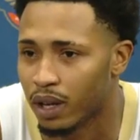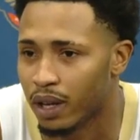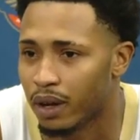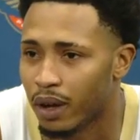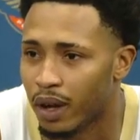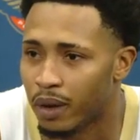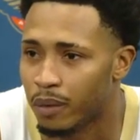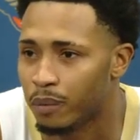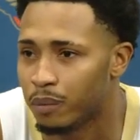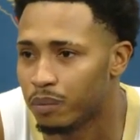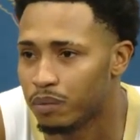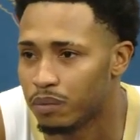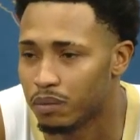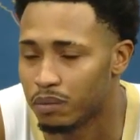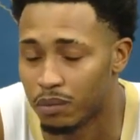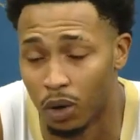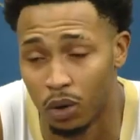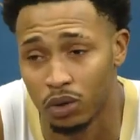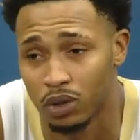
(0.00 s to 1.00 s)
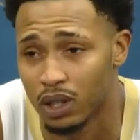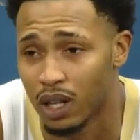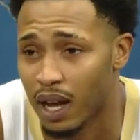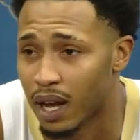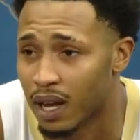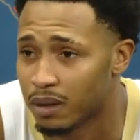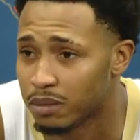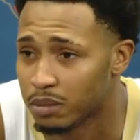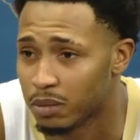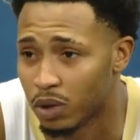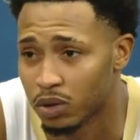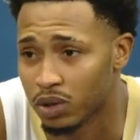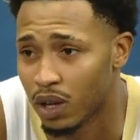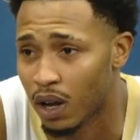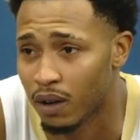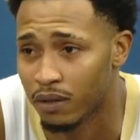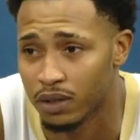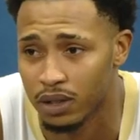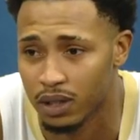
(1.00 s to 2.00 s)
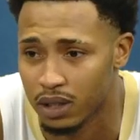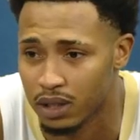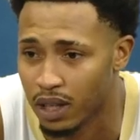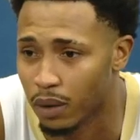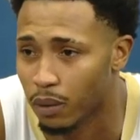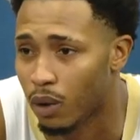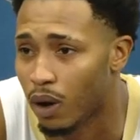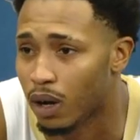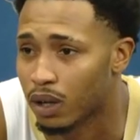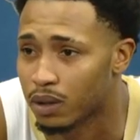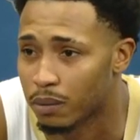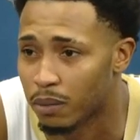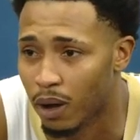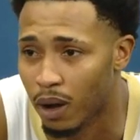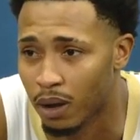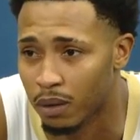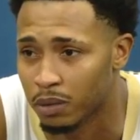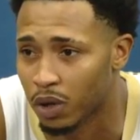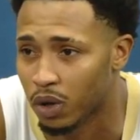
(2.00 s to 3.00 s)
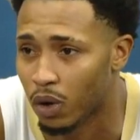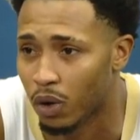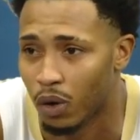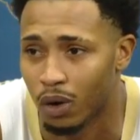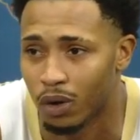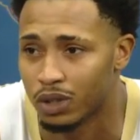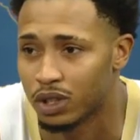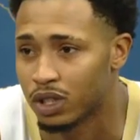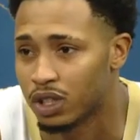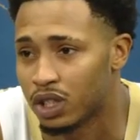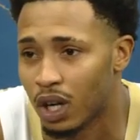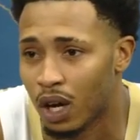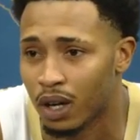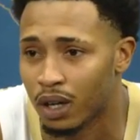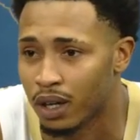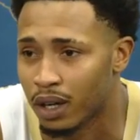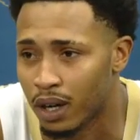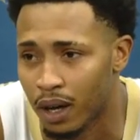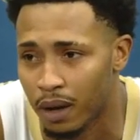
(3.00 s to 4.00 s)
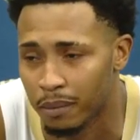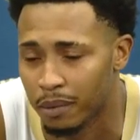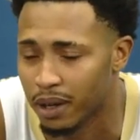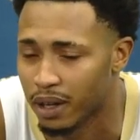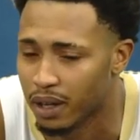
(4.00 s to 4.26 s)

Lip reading: And most times, most offenses, they walk the ball up the court or just jog it up.